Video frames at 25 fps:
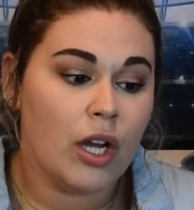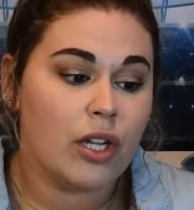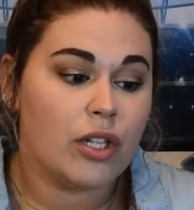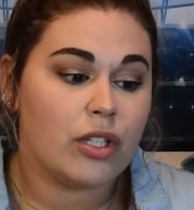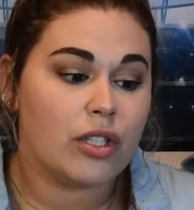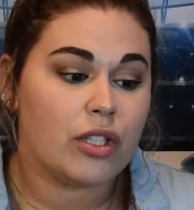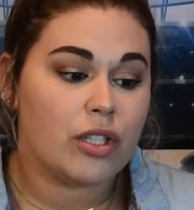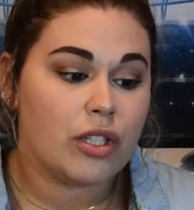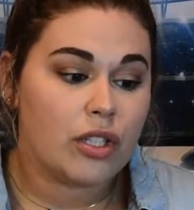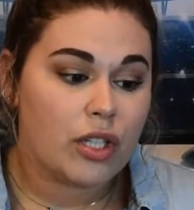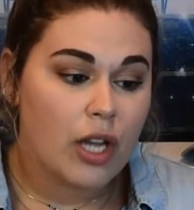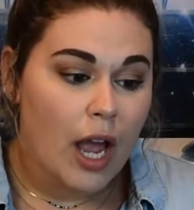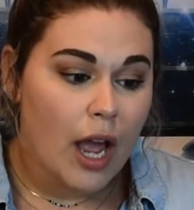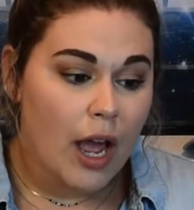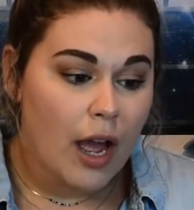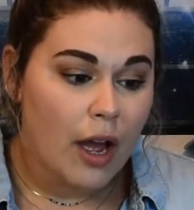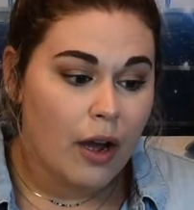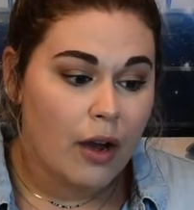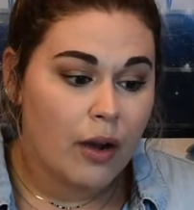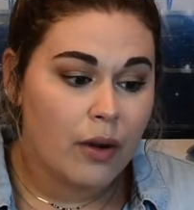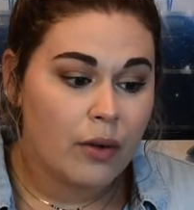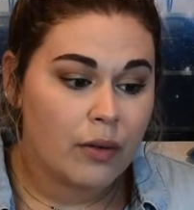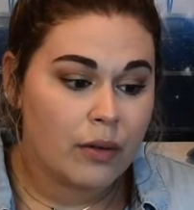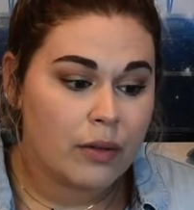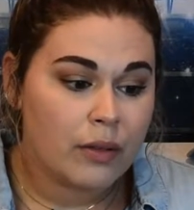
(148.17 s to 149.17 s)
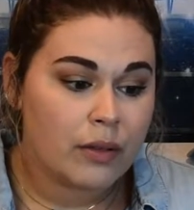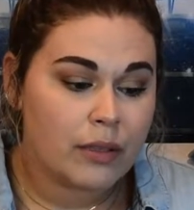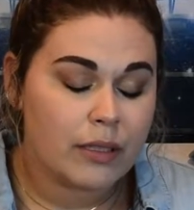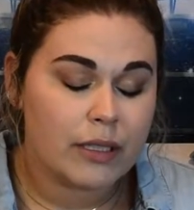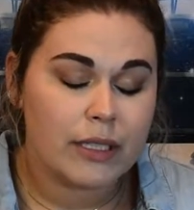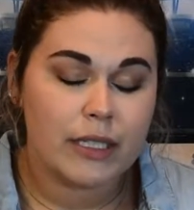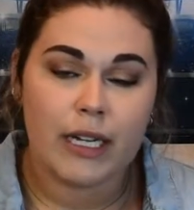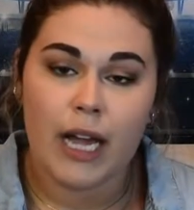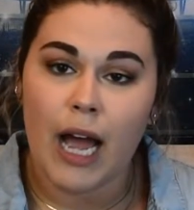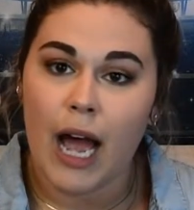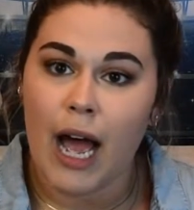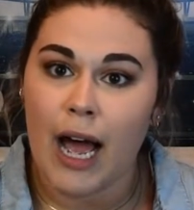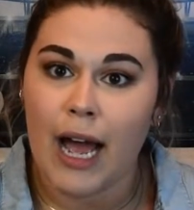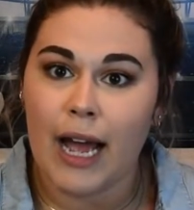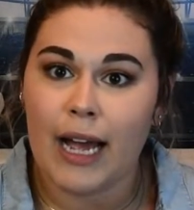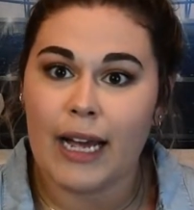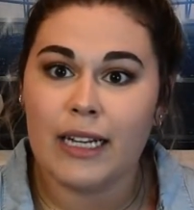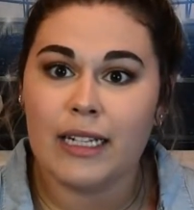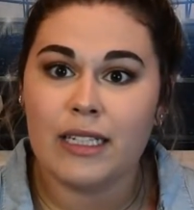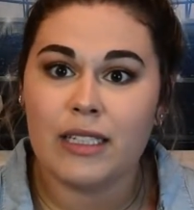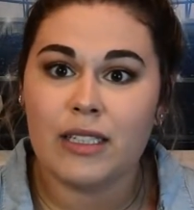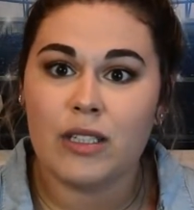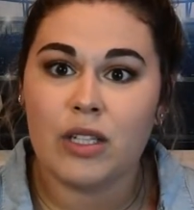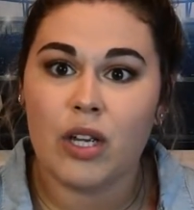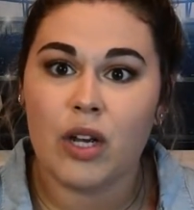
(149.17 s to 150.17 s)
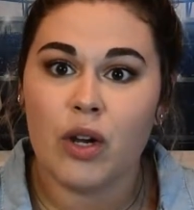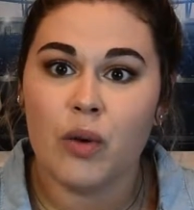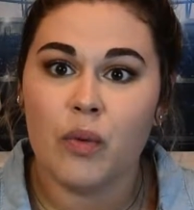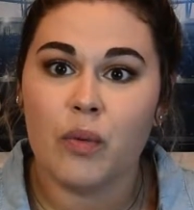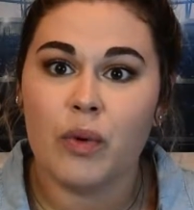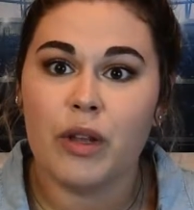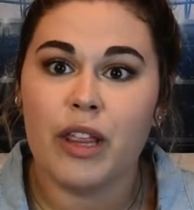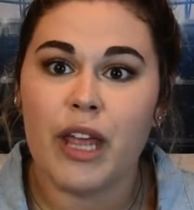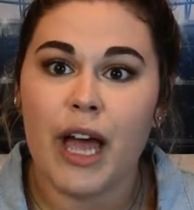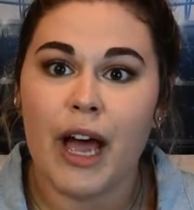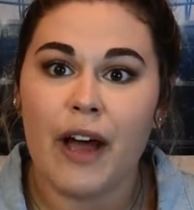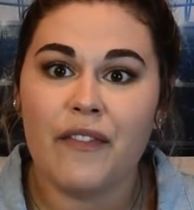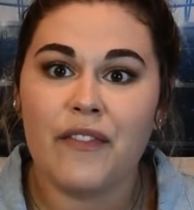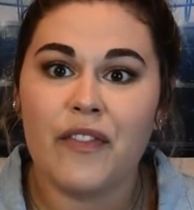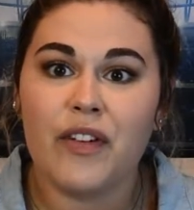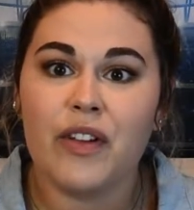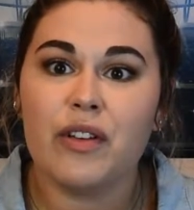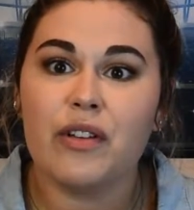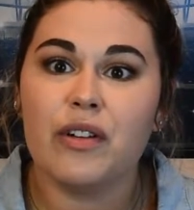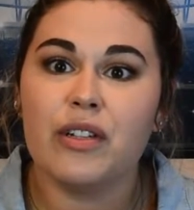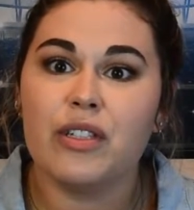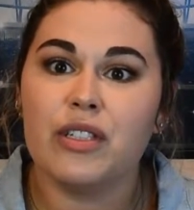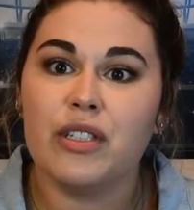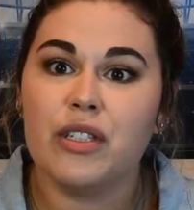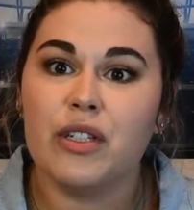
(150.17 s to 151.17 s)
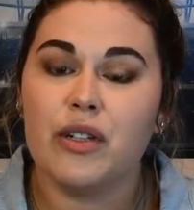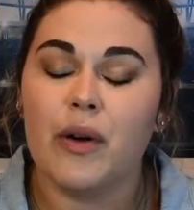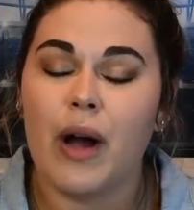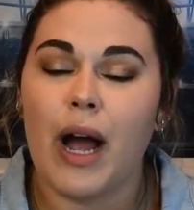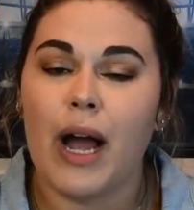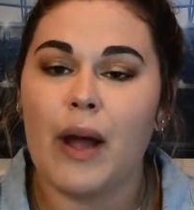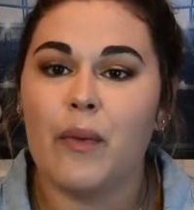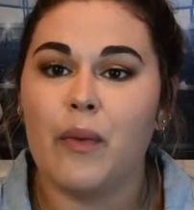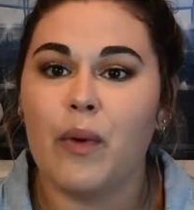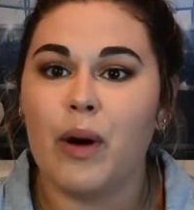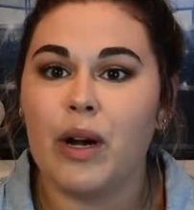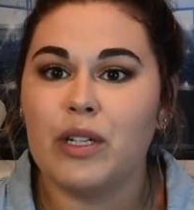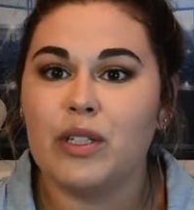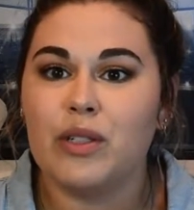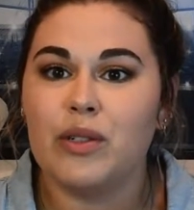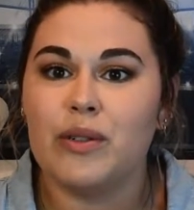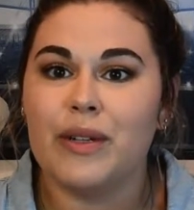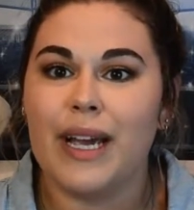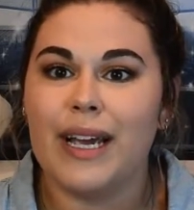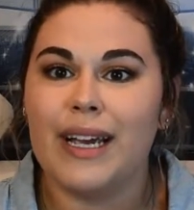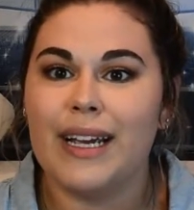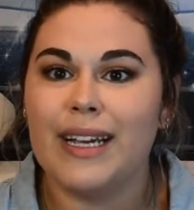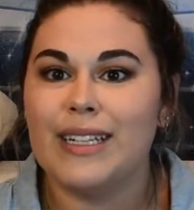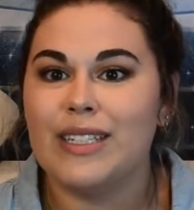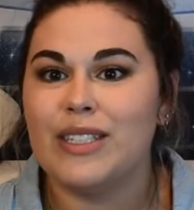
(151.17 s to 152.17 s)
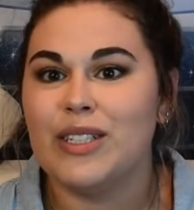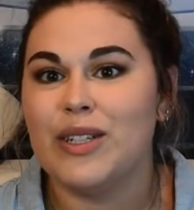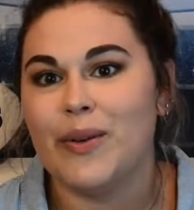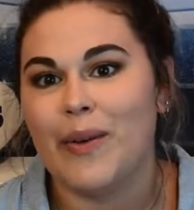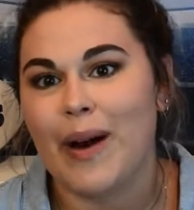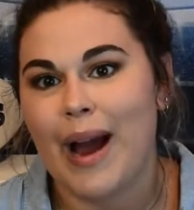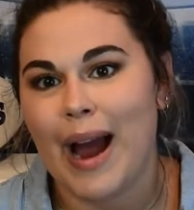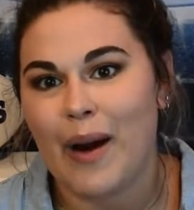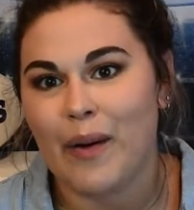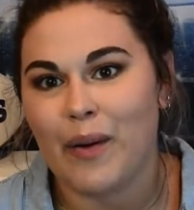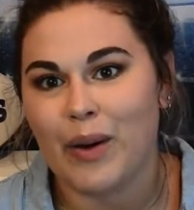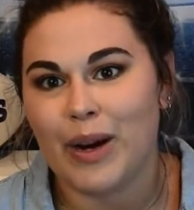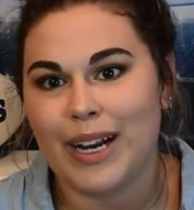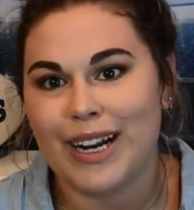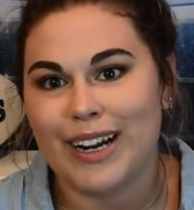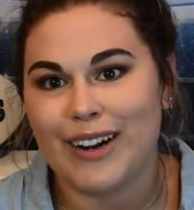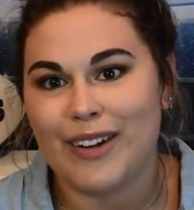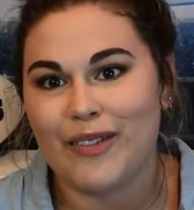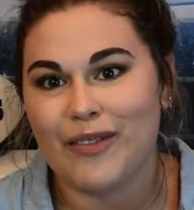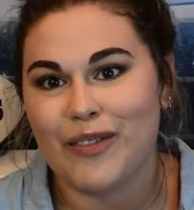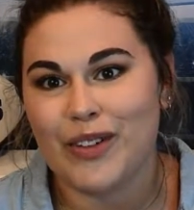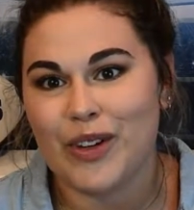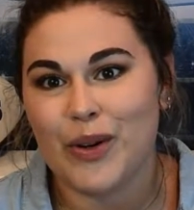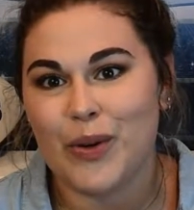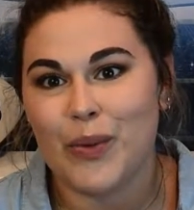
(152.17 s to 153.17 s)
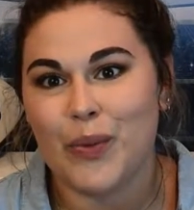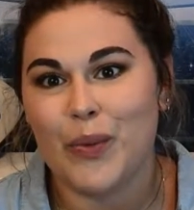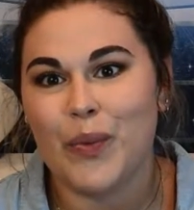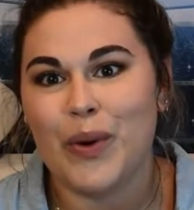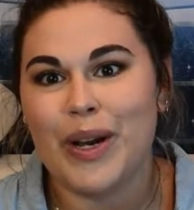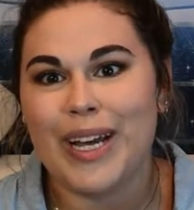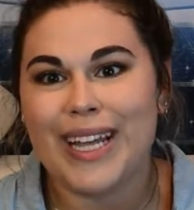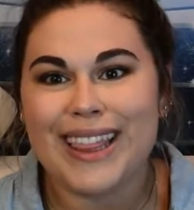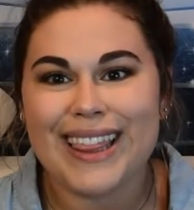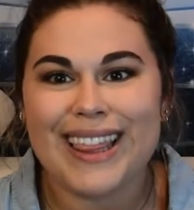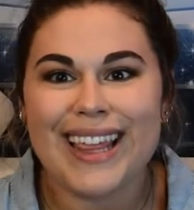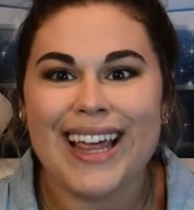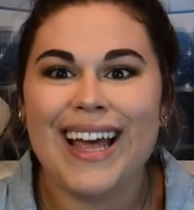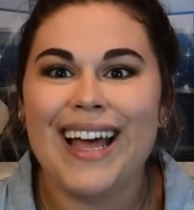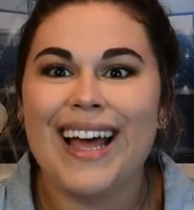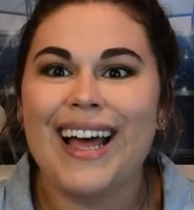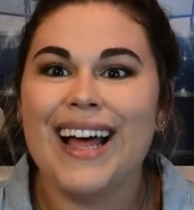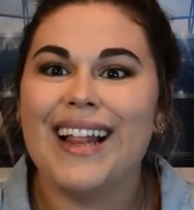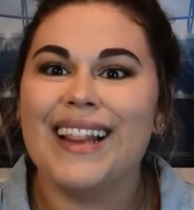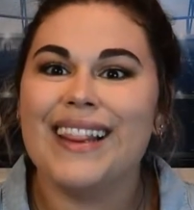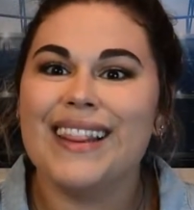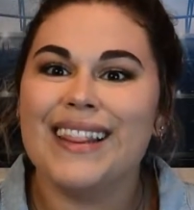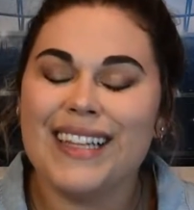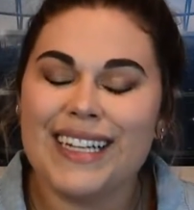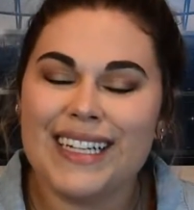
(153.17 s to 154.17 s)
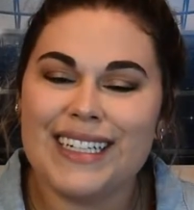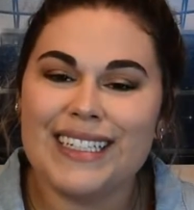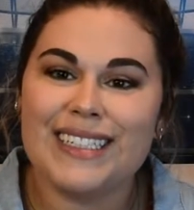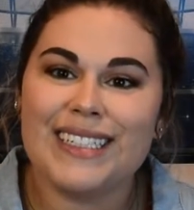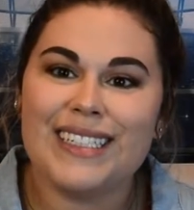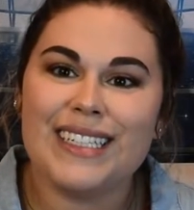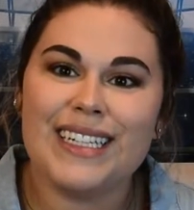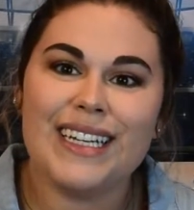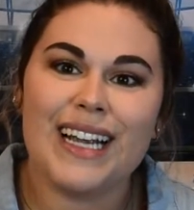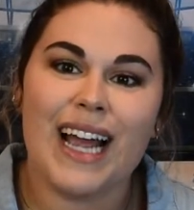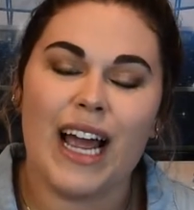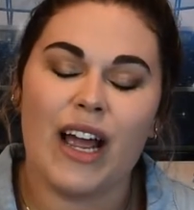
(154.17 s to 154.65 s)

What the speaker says: So, guys, without further ado, I want to get into our interview with Lindsey.